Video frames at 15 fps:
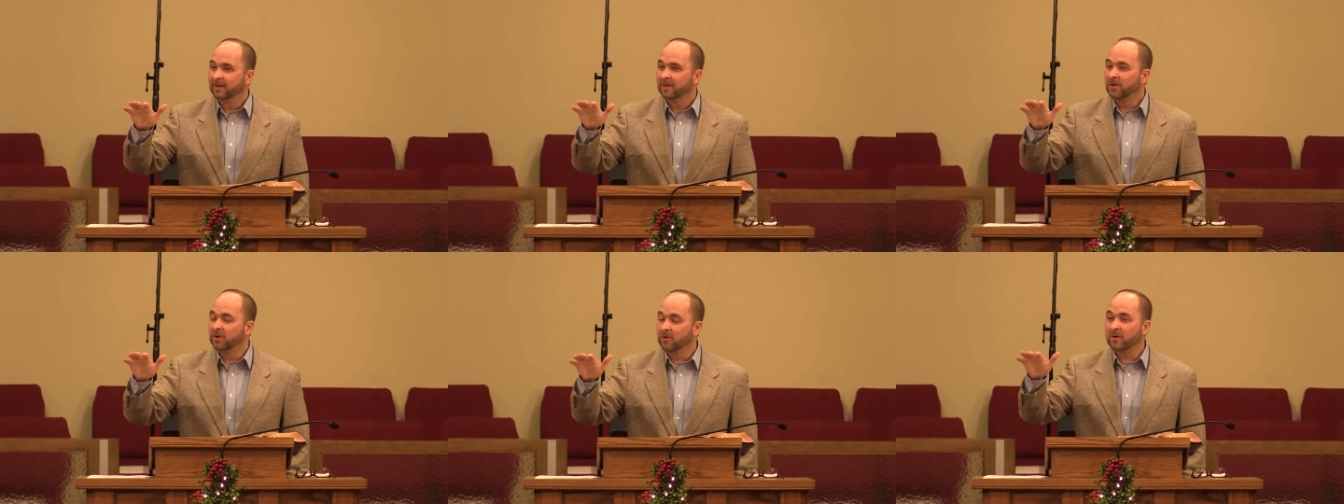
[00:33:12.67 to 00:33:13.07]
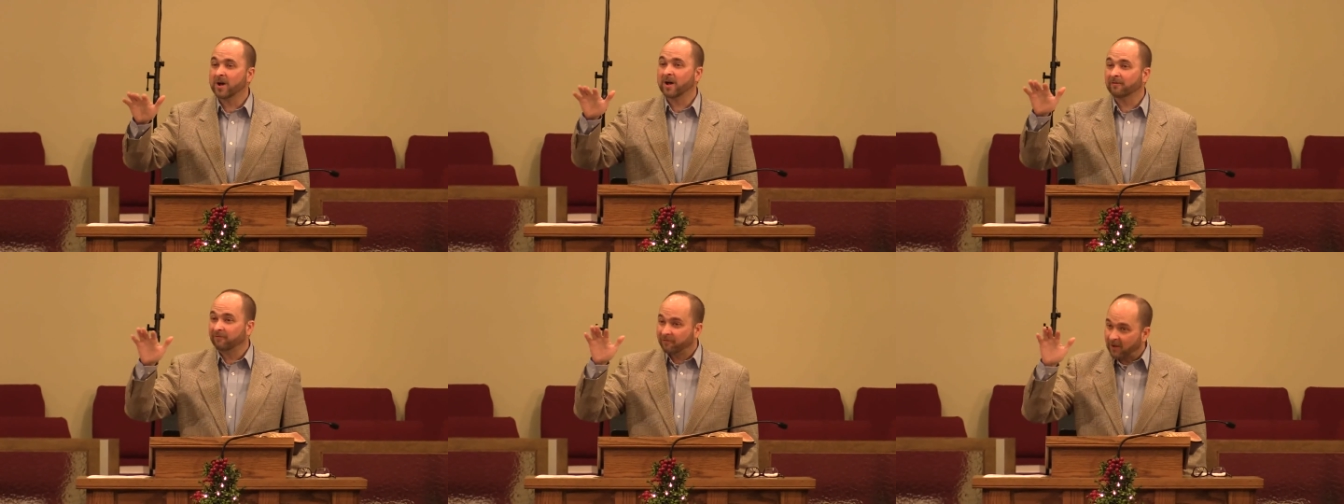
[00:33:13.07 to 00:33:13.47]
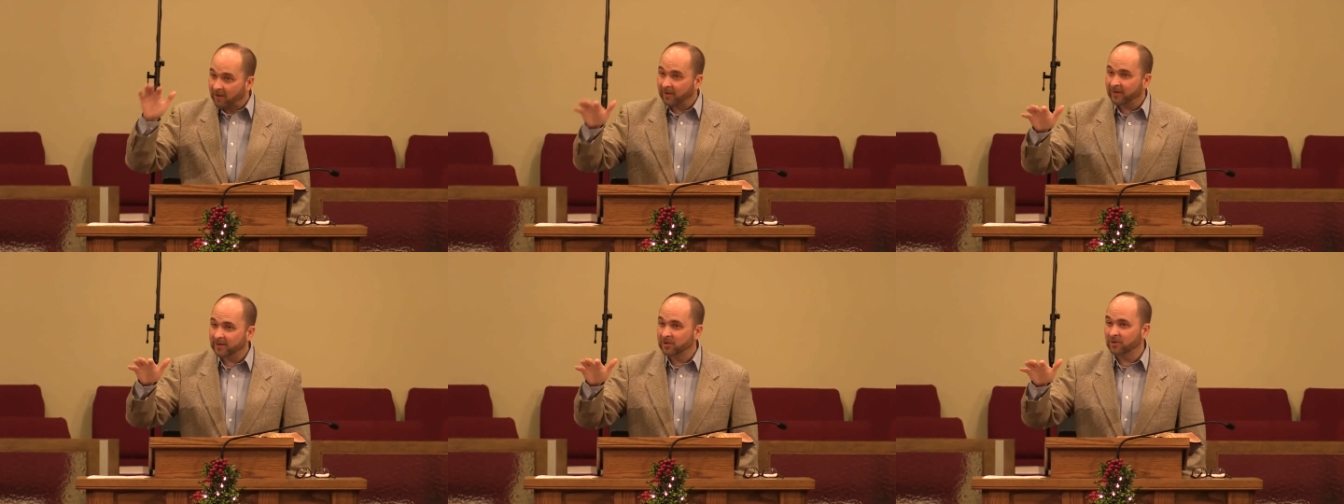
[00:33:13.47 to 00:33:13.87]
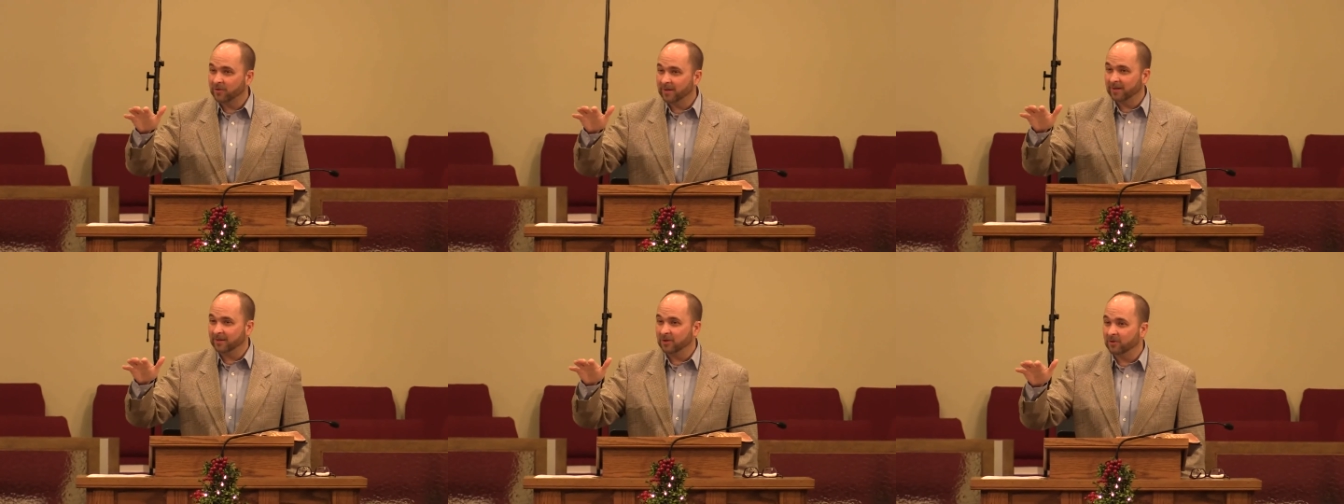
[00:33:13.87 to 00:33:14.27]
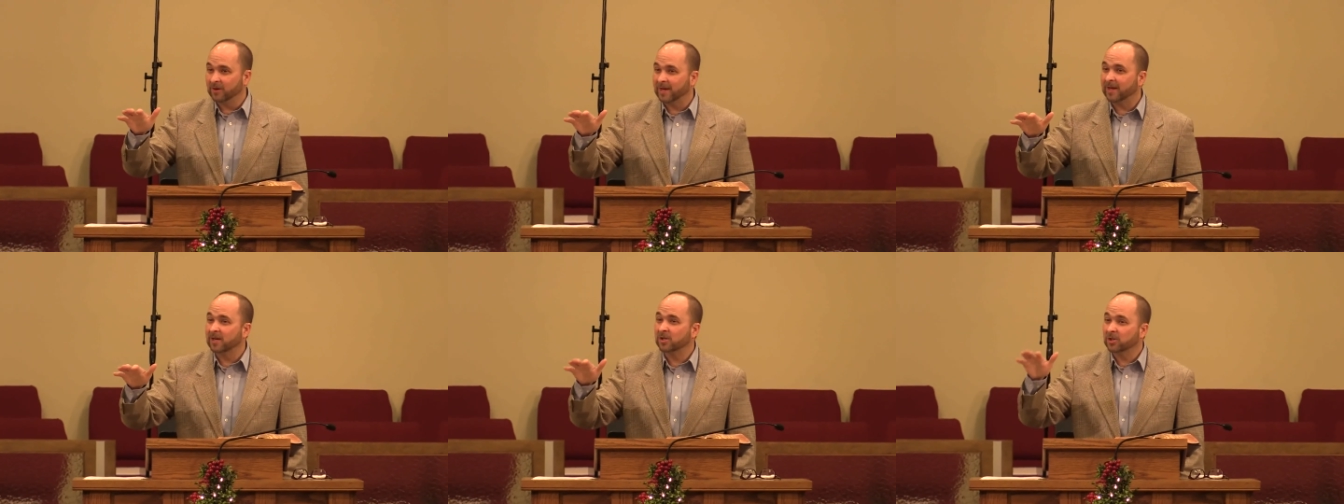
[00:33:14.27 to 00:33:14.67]
You're not falling to it. You're
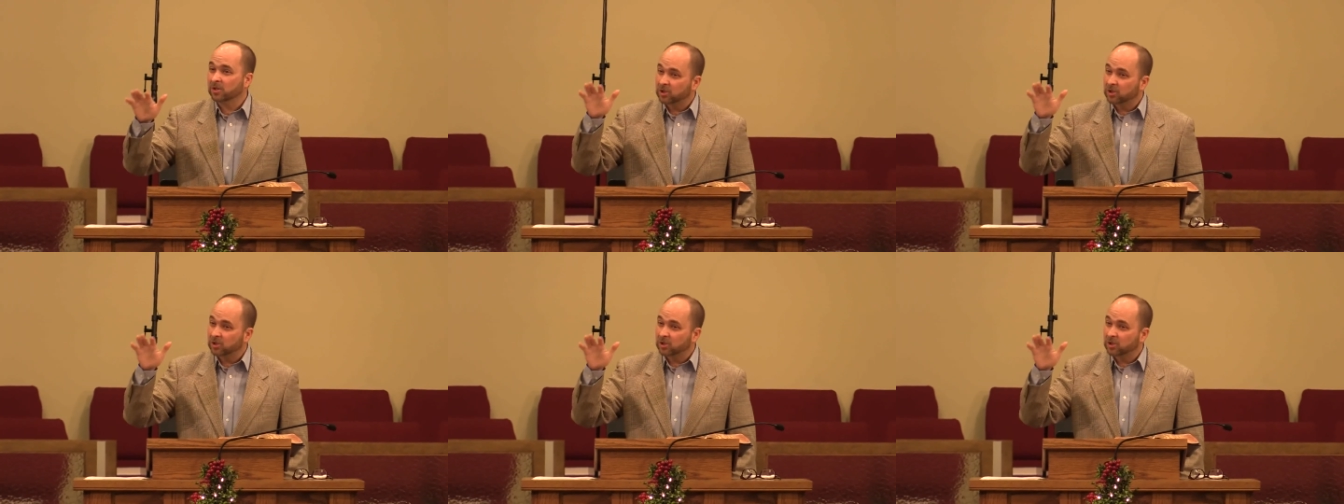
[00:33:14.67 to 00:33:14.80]
getting